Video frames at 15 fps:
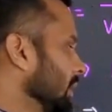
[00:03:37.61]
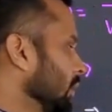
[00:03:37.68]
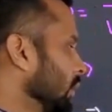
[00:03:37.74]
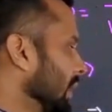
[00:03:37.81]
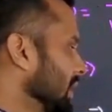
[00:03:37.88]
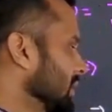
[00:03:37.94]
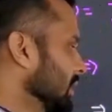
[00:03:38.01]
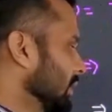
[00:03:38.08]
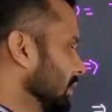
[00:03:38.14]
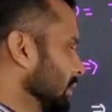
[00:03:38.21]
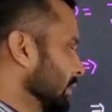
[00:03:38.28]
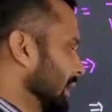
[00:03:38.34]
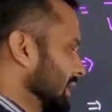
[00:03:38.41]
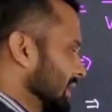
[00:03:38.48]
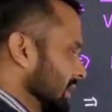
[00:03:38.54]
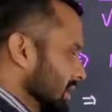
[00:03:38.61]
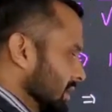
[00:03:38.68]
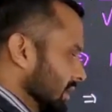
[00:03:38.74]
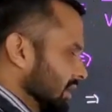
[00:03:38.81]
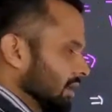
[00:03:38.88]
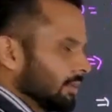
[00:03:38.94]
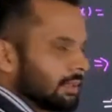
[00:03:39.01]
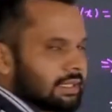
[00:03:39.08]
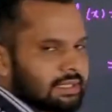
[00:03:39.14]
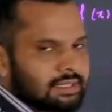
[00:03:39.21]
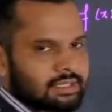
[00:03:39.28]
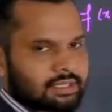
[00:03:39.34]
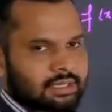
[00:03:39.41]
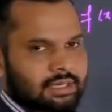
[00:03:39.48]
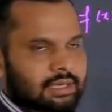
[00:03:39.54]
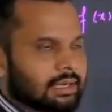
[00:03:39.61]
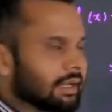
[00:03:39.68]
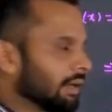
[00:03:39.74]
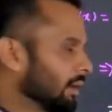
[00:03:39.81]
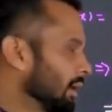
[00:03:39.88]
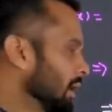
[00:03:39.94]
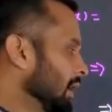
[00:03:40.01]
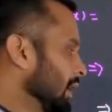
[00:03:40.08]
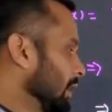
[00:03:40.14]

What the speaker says: y is equal to x is nothing but a straight line.